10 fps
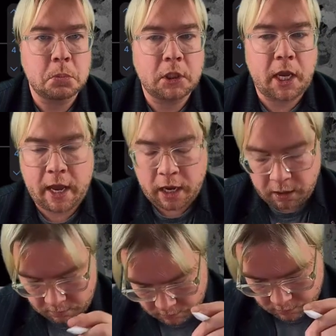
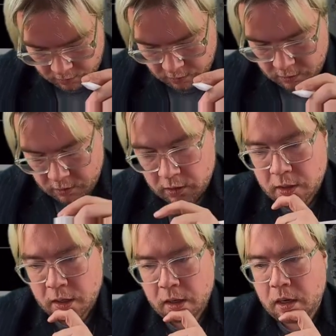Okay.
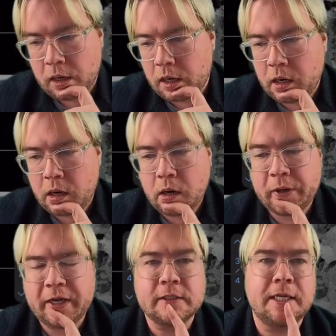
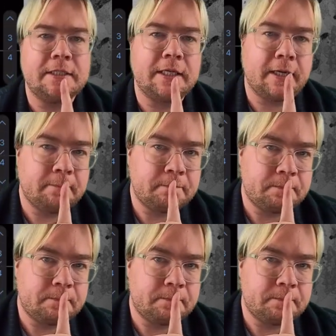What else can I say?